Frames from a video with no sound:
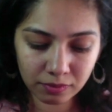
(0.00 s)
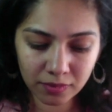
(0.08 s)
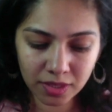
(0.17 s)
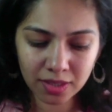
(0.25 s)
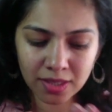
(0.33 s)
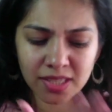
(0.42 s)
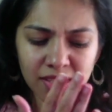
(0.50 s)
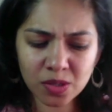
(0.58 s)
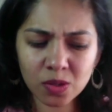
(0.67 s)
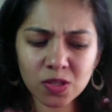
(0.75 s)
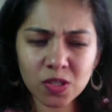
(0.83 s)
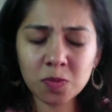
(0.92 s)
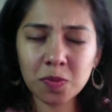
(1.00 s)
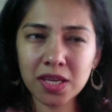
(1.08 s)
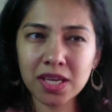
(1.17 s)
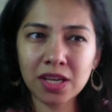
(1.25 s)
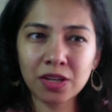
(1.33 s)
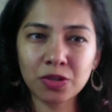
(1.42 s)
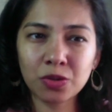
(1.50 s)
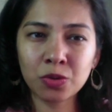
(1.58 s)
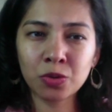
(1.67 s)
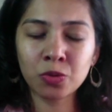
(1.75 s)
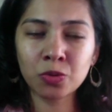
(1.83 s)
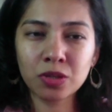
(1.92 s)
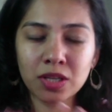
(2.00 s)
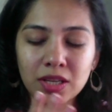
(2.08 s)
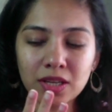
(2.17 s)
this is also speaking to